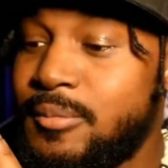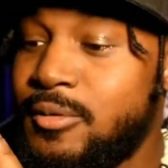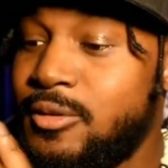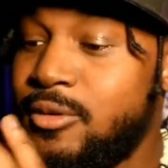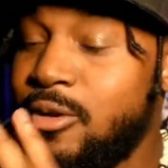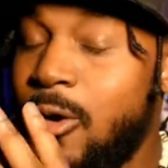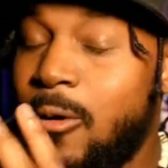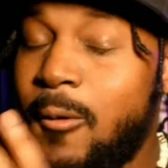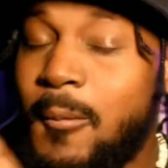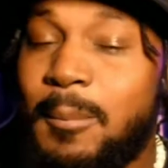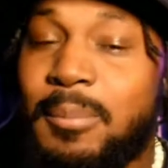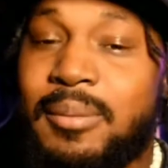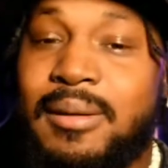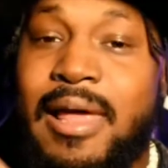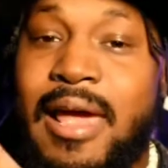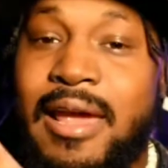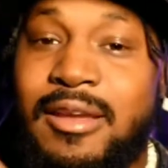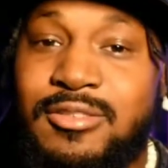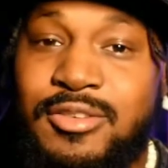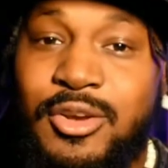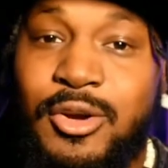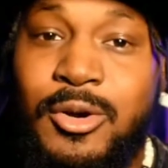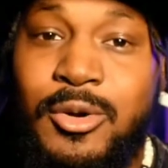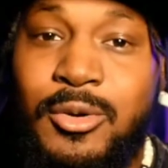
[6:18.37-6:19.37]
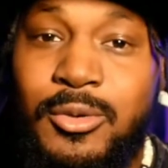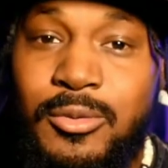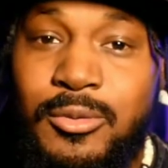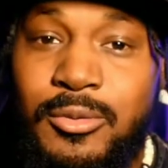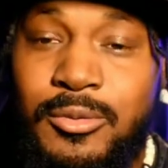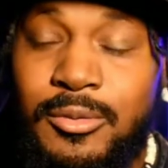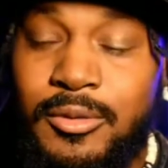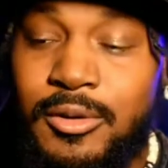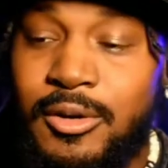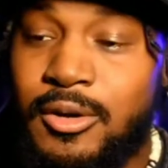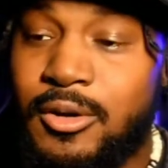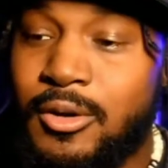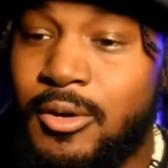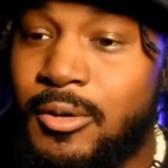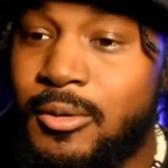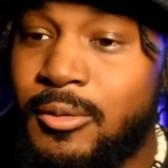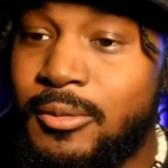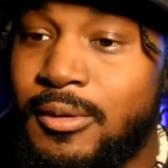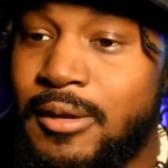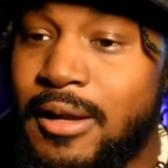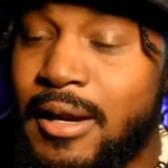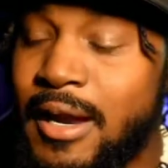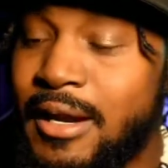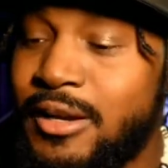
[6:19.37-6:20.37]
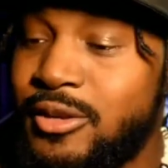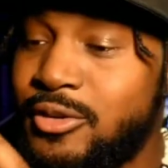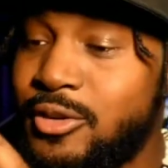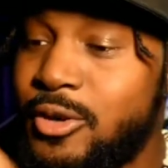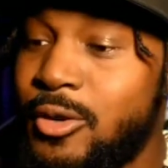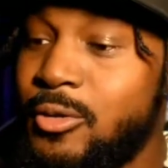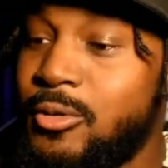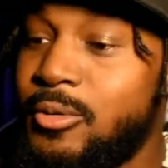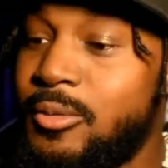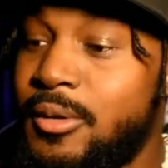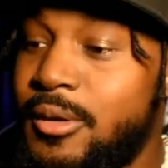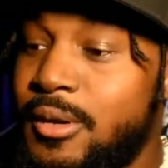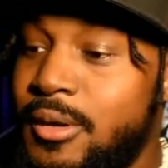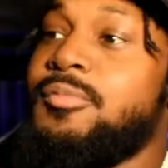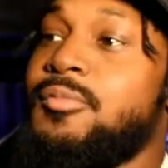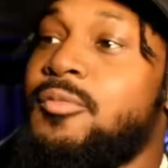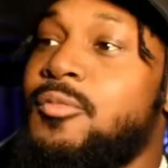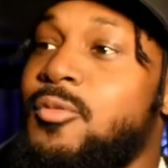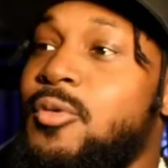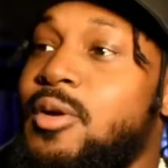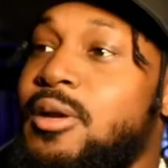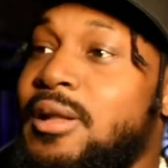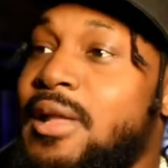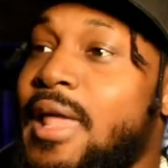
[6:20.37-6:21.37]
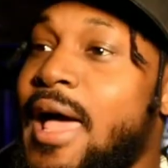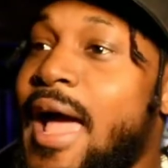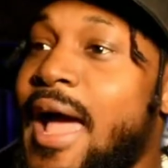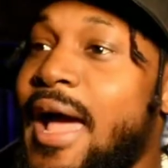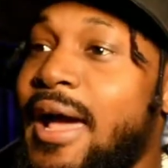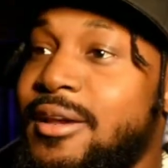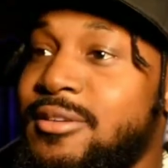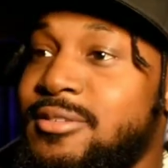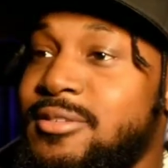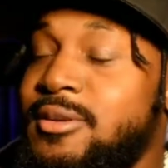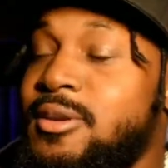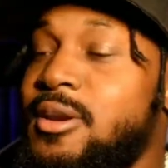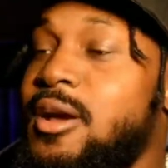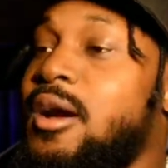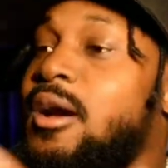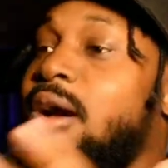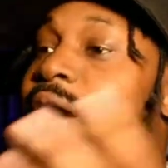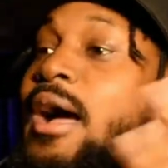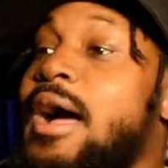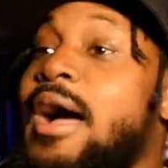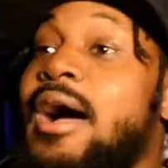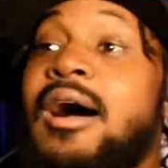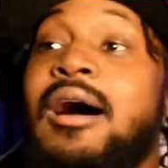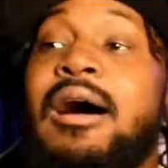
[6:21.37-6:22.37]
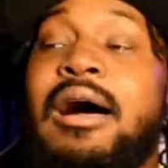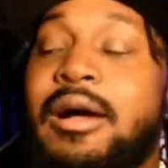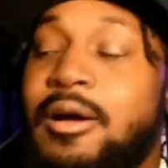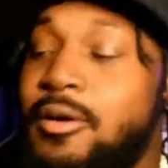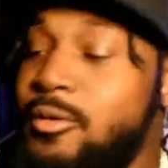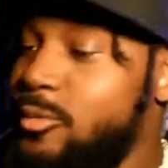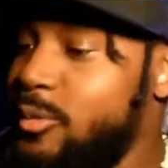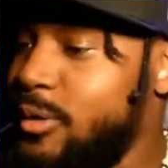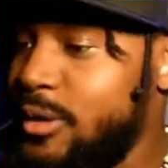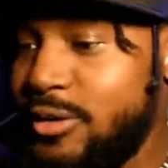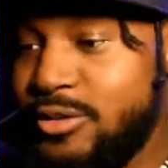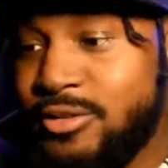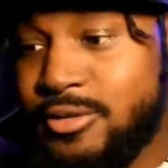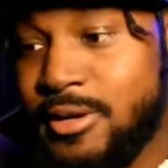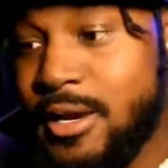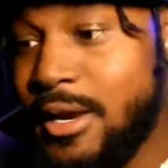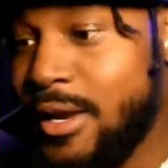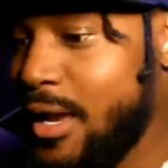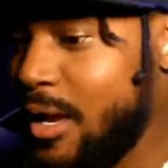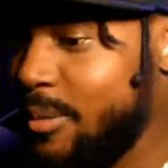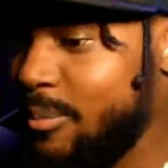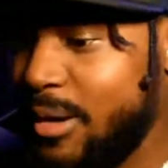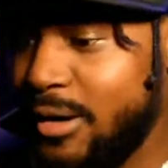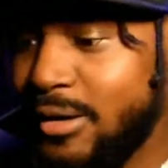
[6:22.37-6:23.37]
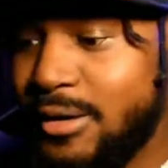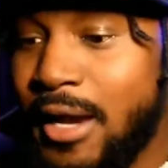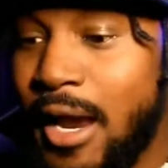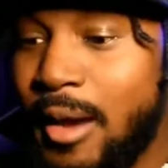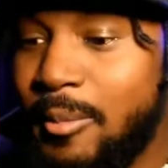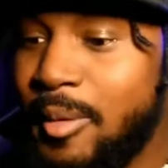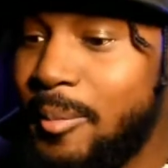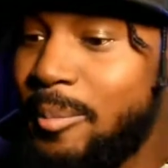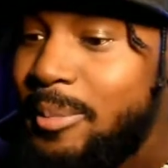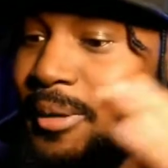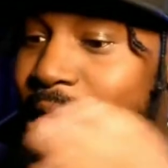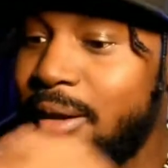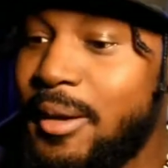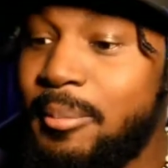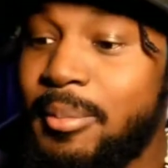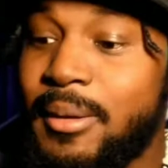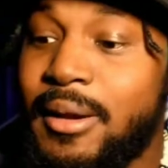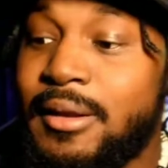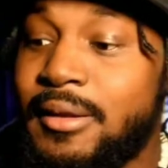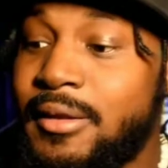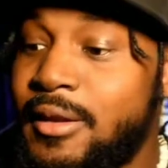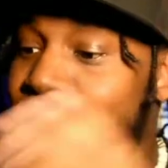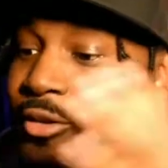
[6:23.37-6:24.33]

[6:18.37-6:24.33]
don't plateau, you know, that I don't relax and I got my diamond play button.